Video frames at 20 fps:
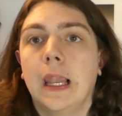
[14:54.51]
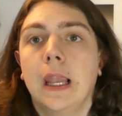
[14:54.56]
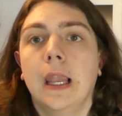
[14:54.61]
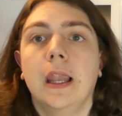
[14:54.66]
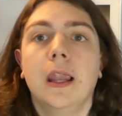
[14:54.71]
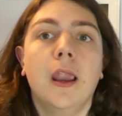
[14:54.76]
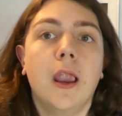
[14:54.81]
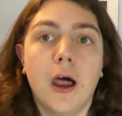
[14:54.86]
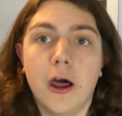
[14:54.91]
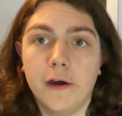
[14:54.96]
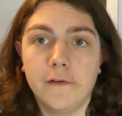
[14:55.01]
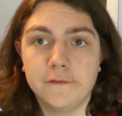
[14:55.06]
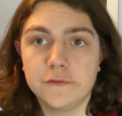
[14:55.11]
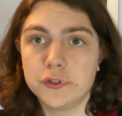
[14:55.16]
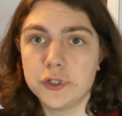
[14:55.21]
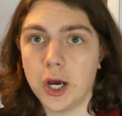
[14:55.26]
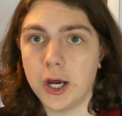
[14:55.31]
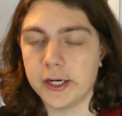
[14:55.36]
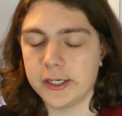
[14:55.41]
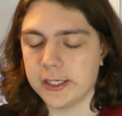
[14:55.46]
love,
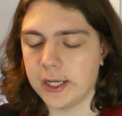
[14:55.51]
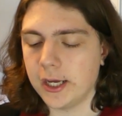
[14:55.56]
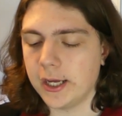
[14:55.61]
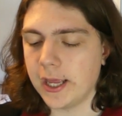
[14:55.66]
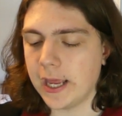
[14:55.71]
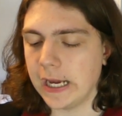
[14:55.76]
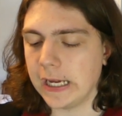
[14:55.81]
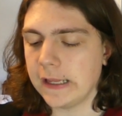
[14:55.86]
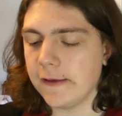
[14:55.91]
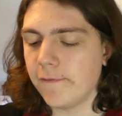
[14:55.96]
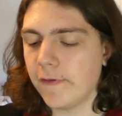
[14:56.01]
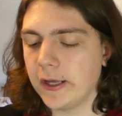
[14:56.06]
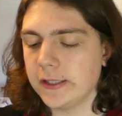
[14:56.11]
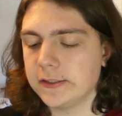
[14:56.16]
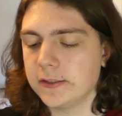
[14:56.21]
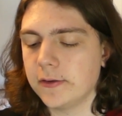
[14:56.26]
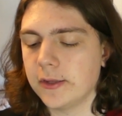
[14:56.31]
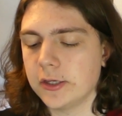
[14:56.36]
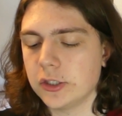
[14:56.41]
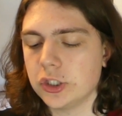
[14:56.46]
Danya, and he finds
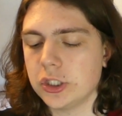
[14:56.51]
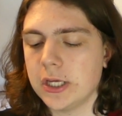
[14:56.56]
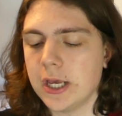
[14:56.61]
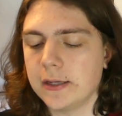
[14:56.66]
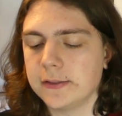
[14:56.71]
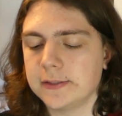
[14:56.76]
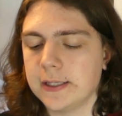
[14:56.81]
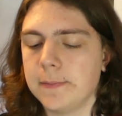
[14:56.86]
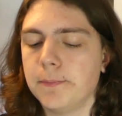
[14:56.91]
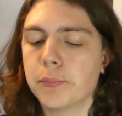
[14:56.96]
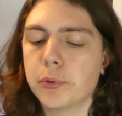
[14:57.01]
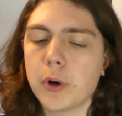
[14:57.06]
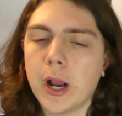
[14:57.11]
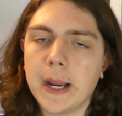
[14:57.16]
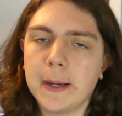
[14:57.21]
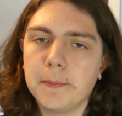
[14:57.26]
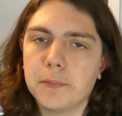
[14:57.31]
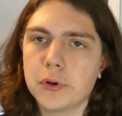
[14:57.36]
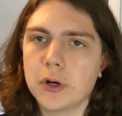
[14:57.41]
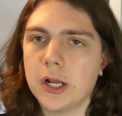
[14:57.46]
out that she has a
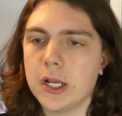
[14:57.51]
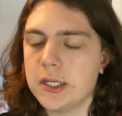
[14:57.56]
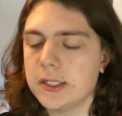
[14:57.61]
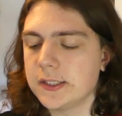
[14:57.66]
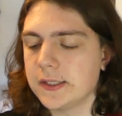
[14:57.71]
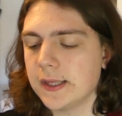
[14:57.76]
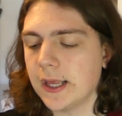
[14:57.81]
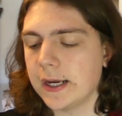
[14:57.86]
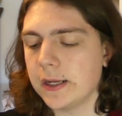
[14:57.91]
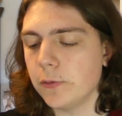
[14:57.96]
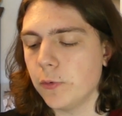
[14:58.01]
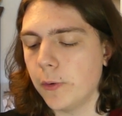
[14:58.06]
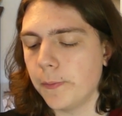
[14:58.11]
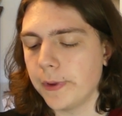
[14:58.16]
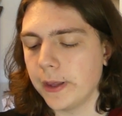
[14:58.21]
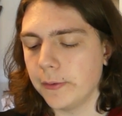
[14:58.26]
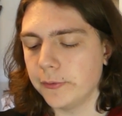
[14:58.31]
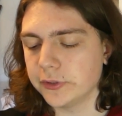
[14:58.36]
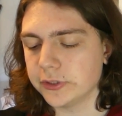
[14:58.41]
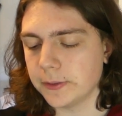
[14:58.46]
bride price and that he won't
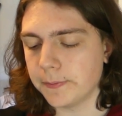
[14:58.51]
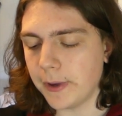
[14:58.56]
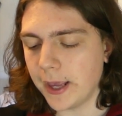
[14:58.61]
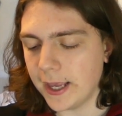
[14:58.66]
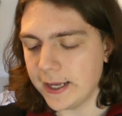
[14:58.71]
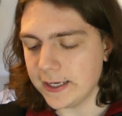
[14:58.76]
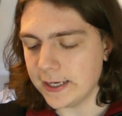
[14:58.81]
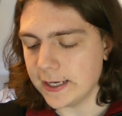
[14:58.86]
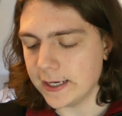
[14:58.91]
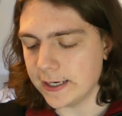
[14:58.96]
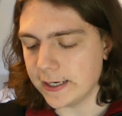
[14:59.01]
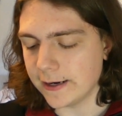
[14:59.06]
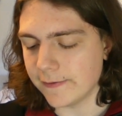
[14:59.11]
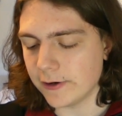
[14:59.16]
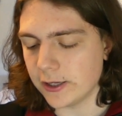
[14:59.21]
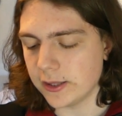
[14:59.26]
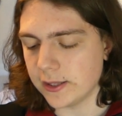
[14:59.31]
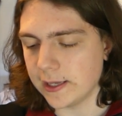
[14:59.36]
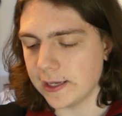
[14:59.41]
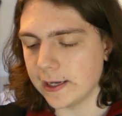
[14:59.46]
be able to pay it and
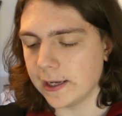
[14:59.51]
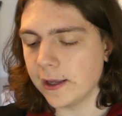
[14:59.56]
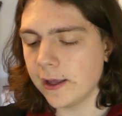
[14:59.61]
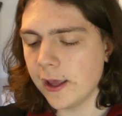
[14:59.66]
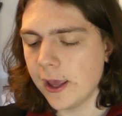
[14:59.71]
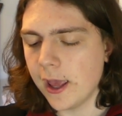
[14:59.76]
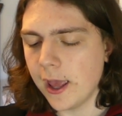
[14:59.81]
everything.